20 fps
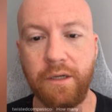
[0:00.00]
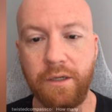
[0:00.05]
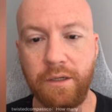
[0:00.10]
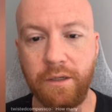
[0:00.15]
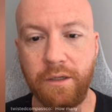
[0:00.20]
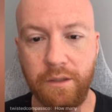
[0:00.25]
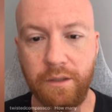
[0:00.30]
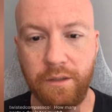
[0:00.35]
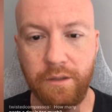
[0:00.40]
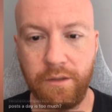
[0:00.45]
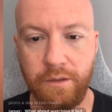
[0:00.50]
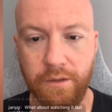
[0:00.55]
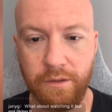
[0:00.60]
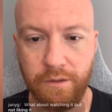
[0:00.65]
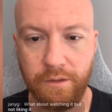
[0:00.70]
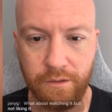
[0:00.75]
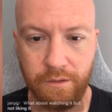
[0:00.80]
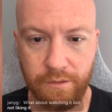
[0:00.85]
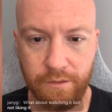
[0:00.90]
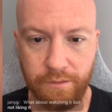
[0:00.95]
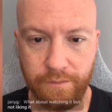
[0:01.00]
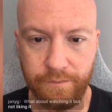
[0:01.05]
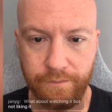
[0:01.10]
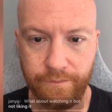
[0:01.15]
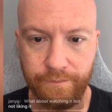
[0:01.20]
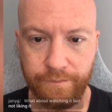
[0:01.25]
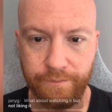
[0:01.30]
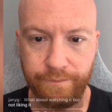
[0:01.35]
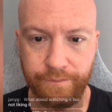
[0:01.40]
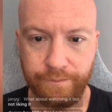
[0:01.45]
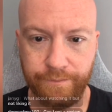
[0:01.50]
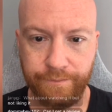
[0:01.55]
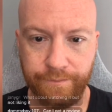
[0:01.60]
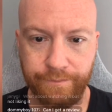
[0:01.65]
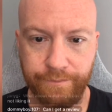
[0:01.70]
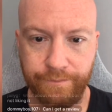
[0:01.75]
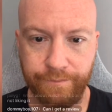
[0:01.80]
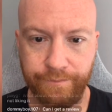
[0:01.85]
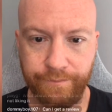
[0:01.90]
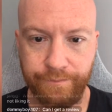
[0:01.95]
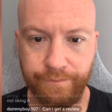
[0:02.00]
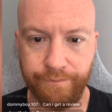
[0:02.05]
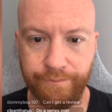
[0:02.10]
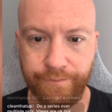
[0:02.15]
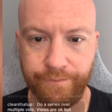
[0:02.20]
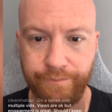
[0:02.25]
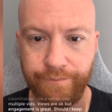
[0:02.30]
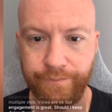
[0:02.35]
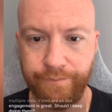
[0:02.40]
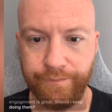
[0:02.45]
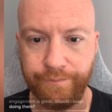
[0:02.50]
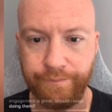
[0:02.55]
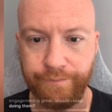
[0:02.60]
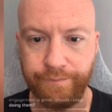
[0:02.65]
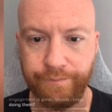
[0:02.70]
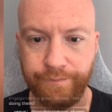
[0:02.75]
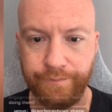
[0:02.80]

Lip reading: [no speech]